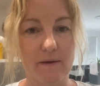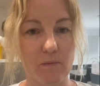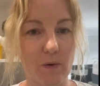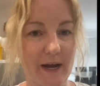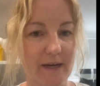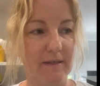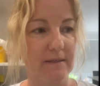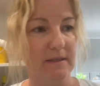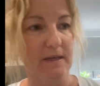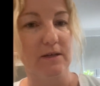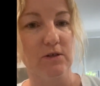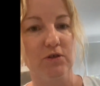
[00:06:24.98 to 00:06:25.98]
wax
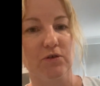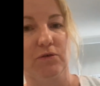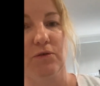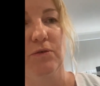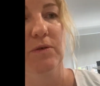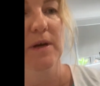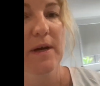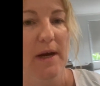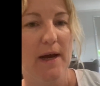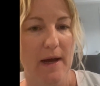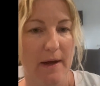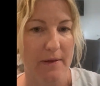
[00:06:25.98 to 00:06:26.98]
into
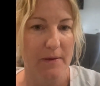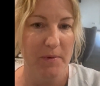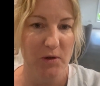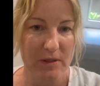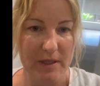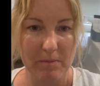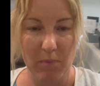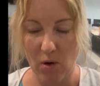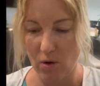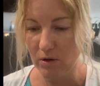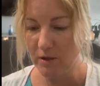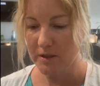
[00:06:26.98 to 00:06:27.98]
the melting
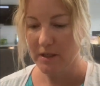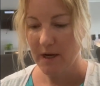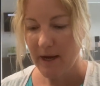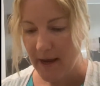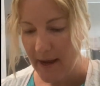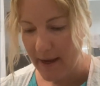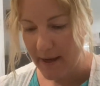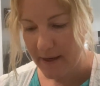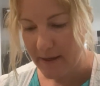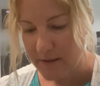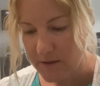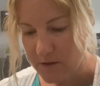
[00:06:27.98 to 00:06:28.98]
pot,
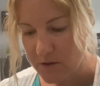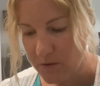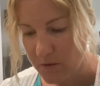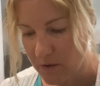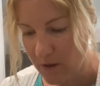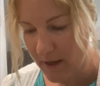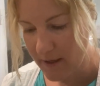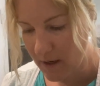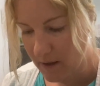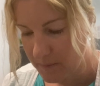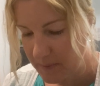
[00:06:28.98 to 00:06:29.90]
and I can't